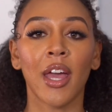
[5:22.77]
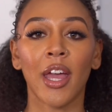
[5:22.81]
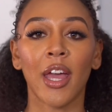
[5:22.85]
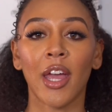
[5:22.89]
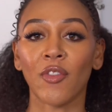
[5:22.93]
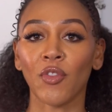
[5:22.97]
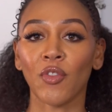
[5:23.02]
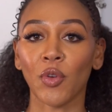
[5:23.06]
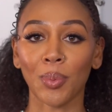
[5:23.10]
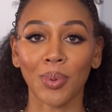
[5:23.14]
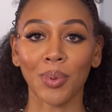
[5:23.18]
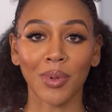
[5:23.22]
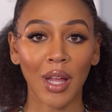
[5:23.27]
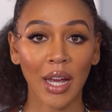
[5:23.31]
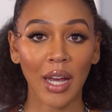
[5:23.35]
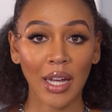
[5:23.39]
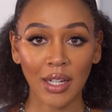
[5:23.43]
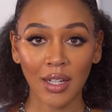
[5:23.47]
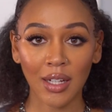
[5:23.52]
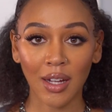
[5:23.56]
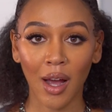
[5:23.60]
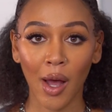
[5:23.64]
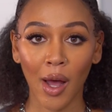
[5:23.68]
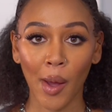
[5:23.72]
and reply
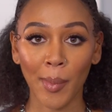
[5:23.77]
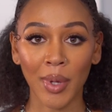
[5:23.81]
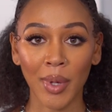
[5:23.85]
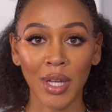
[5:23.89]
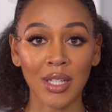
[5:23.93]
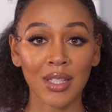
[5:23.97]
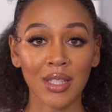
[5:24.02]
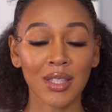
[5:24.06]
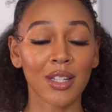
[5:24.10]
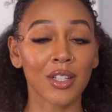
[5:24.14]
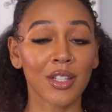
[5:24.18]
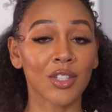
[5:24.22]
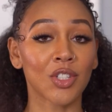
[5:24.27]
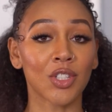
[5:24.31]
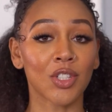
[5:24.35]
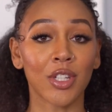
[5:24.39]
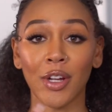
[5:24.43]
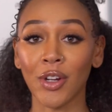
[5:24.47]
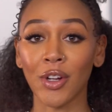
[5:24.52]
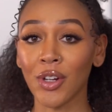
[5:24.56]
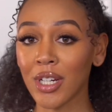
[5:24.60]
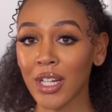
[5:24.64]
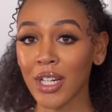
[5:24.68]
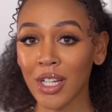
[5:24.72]
to comments.
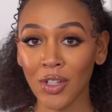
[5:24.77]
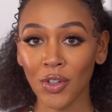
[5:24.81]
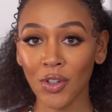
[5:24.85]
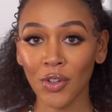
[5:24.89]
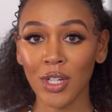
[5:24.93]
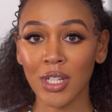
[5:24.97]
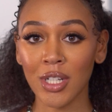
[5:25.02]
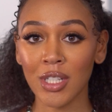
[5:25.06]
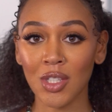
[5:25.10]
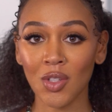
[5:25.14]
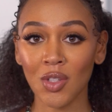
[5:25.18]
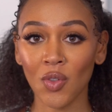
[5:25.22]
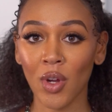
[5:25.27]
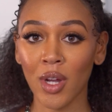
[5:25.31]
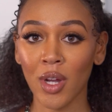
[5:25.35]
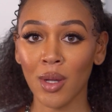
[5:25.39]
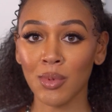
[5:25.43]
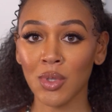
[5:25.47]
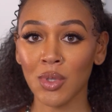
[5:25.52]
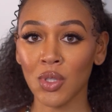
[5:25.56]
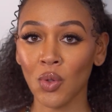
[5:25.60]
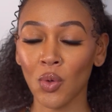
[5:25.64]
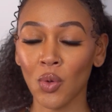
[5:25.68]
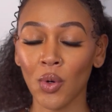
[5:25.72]
Share it in your
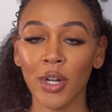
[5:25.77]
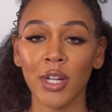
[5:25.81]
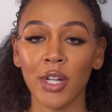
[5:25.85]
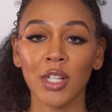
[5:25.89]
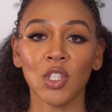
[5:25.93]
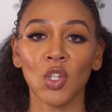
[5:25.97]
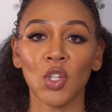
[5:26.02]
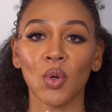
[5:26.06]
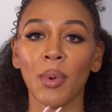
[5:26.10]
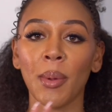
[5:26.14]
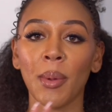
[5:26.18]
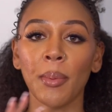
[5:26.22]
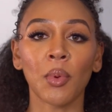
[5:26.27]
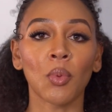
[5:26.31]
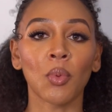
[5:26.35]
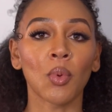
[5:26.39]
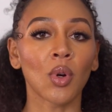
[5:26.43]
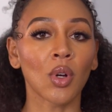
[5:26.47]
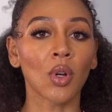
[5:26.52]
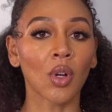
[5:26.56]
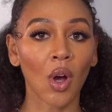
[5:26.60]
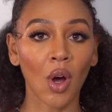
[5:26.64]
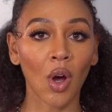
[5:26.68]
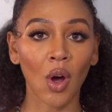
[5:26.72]
Instagram story so people
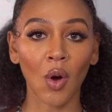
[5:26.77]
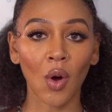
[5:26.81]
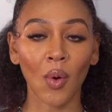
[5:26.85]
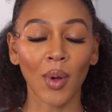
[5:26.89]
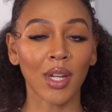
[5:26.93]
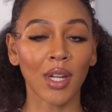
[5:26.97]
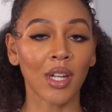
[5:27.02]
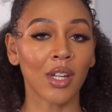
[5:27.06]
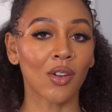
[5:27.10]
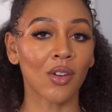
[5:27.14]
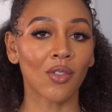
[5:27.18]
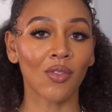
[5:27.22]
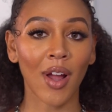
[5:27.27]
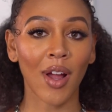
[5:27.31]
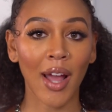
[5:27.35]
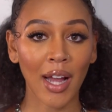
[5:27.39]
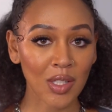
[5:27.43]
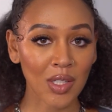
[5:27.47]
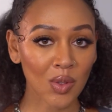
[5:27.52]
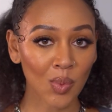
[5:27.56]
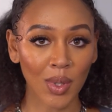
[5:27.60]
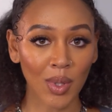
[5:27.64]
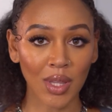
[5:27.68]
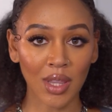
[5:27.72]
will go and
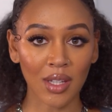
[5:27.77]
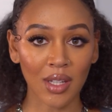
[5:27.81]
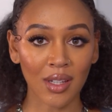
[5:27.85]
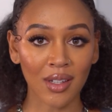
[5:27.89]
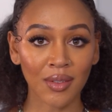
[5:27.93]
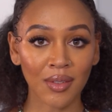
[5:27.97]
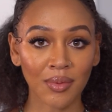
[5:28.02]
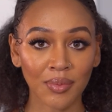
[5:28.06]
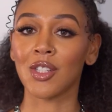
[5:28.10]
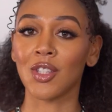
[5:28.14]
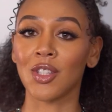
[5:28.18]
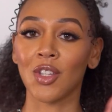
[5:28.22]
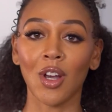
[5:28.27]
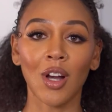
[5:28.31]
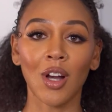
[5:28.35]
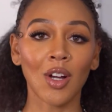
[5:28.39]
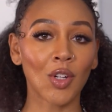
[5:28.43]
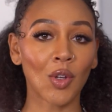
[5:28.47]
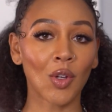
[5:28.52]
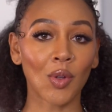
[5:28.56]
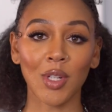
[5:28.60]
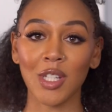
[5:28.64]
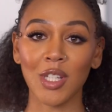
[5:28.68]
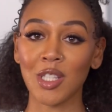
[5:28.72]
interact with it. Because y'all
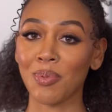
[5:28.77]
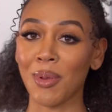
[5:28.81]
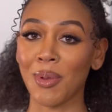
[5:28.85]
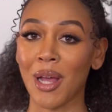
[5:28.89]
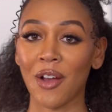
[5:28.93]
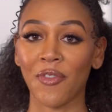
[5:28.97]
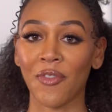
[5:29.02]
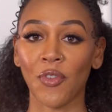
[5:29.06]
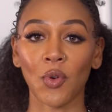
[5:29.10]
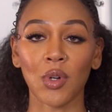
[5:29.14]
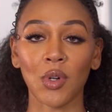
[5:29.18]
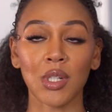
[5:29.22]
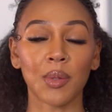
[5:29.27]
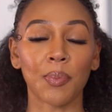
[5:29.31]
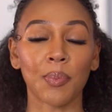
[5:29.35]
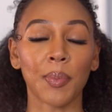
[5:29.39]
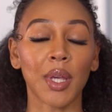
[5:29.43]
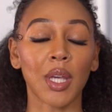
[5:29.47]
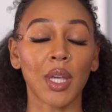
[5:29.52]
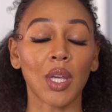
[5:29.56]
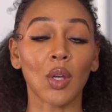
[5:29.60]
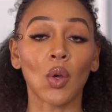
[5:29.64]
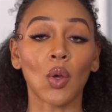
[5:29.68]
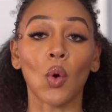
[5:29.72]
know these platforms
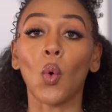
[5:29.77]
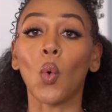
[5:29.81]
be